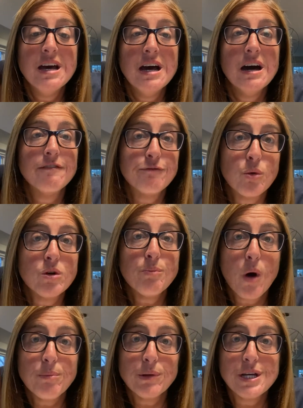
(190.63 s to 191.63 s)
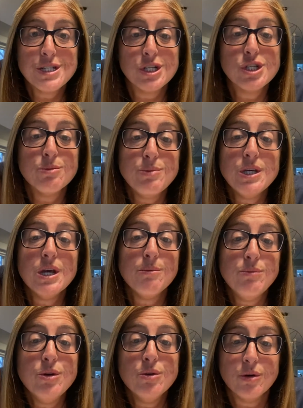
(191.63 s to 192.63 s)
uh, for the population to be
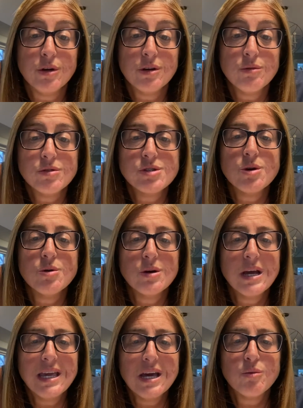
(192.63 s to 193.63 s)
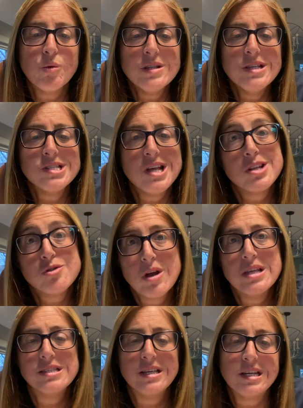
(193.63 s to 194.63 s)
immune. So again, what does that
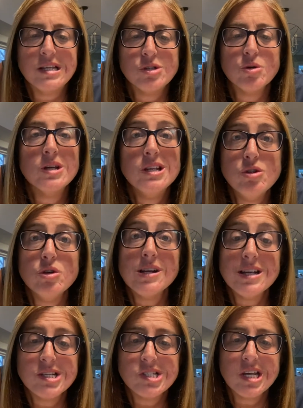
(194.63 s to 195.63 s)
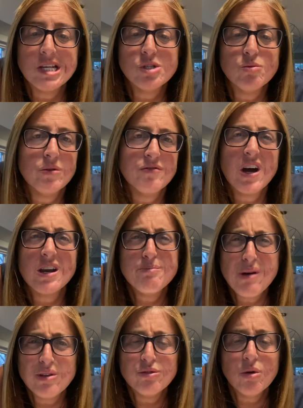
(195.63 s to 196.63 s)
translate into? In the United States, we've got
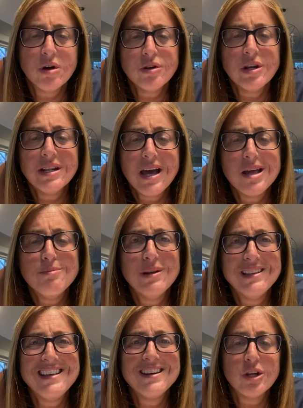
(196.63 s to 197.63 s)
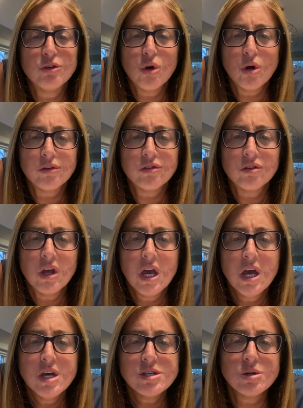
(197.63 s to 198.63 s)
about 209 million adults.
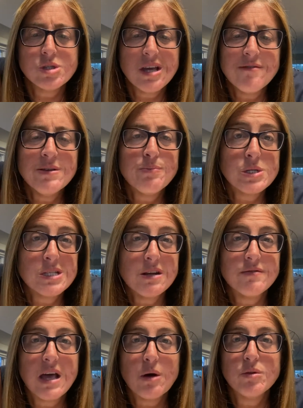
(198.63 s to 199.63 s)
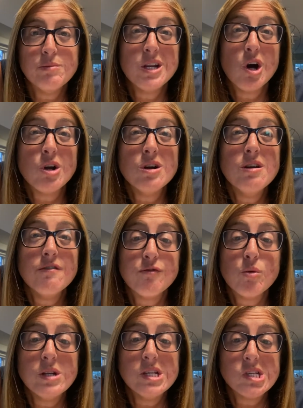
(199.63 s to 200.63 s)
So 70% of that would mean
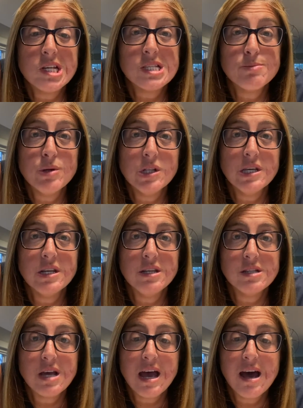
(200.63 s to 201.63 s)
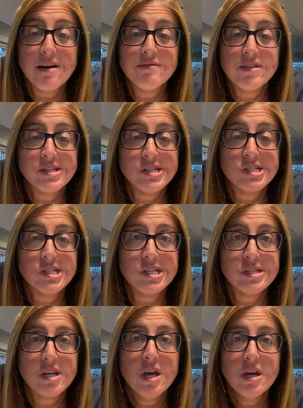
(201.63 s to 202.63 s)
146 million need to have the
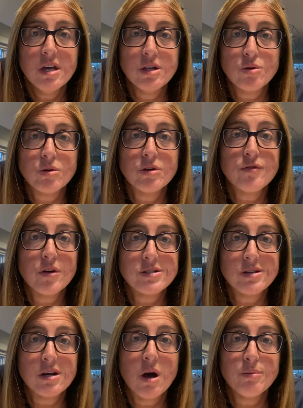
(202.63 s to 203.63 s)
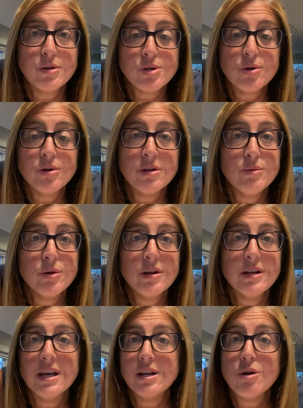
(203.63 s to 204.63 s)
disease in order for us to accomplish herd
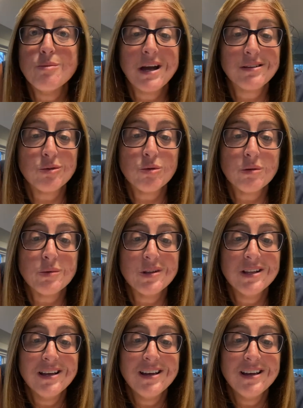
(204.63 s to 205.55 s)
immunity and go back to normal.